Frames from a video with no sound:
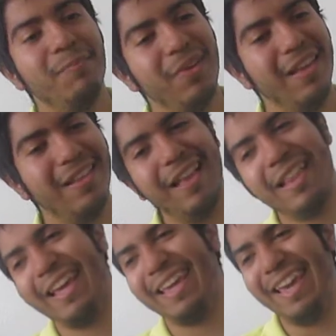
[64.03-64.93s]
being
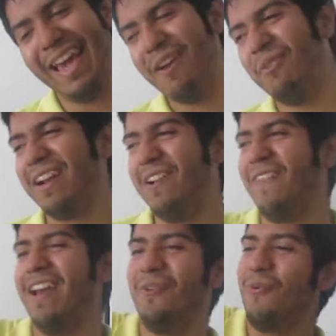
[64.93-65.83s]
like, yeah, we're gonna
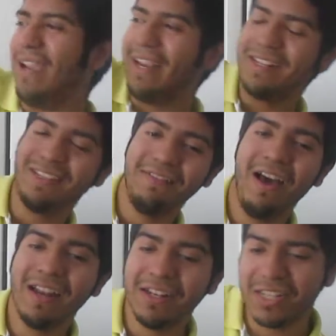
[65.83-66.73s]
fight a weakness of
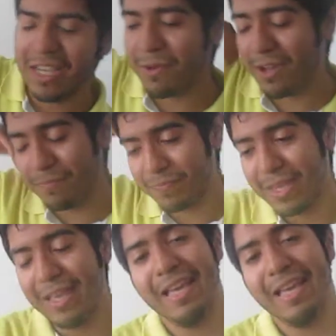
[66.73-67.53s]
Hanajima.